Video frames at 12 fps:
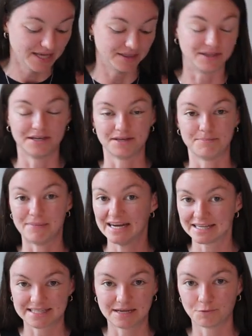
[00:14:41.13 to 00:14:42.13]
The
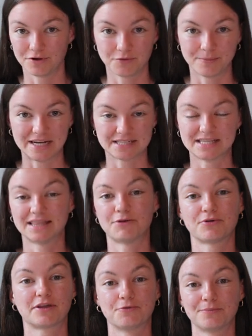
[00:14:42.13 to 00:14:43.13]
medicine, whatever medicine they
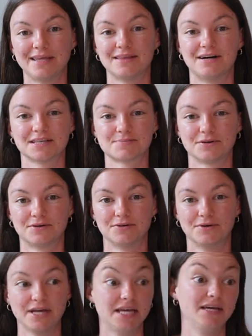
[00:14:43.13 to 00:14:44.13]
were giving me in the
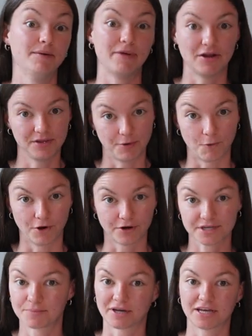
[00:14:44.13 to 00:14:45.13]
hospital, it apparently
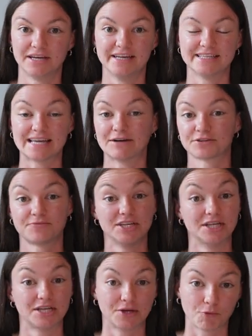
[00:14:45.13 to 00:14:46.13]
worked because I was
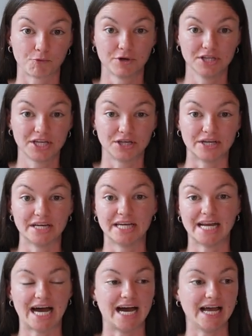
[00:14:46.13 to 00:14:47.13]
feeling really good.
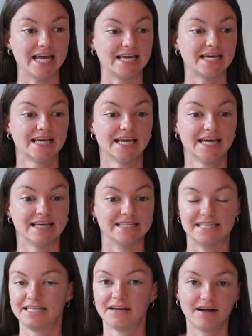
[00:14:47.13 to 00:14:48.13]
I
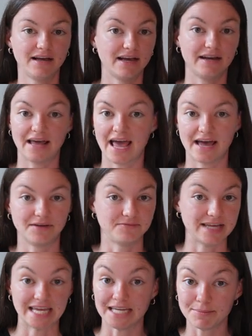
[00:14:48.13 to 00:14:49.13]
did not have
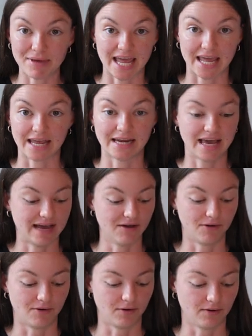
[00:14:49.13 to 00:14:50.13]
any pain at
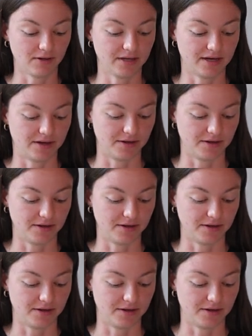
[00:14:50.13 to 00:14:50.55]
all.